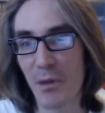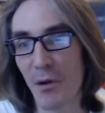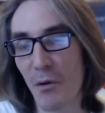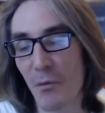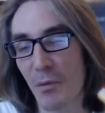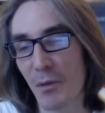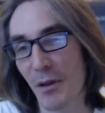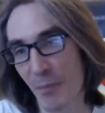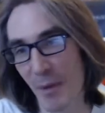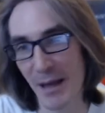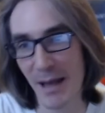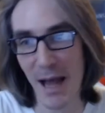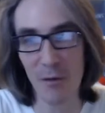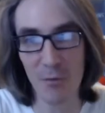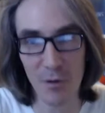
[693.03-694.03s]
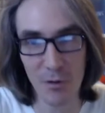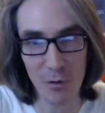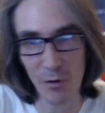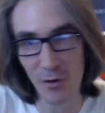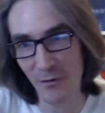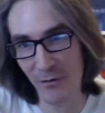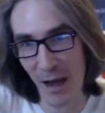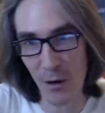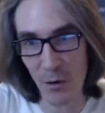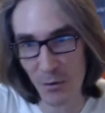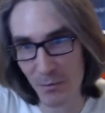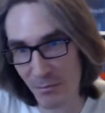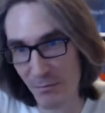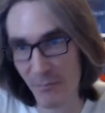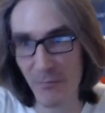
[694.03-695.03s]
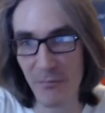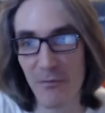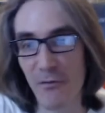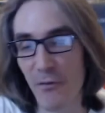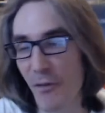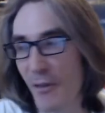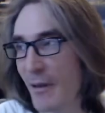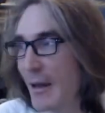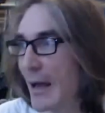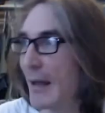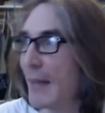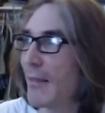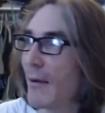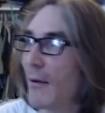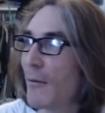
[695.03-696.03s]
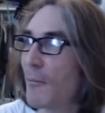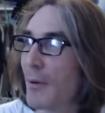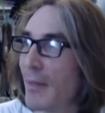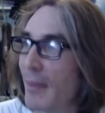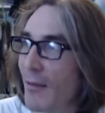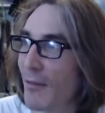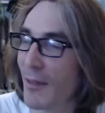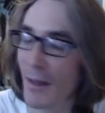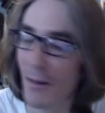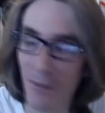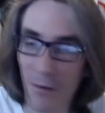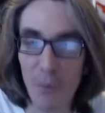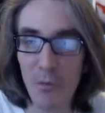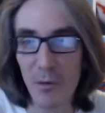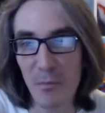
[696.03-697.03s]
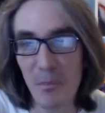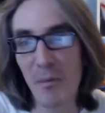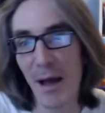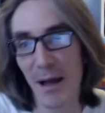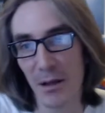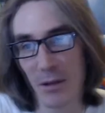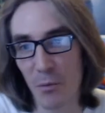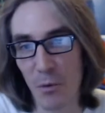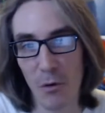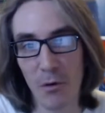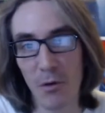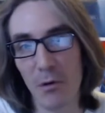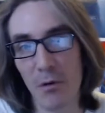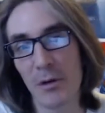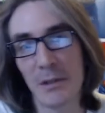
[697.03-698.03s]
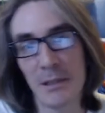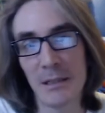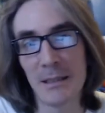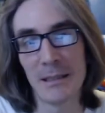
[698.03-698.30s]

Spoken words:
because my dad was sort of out for the night there, but they said, no, we'll be back tomorrow.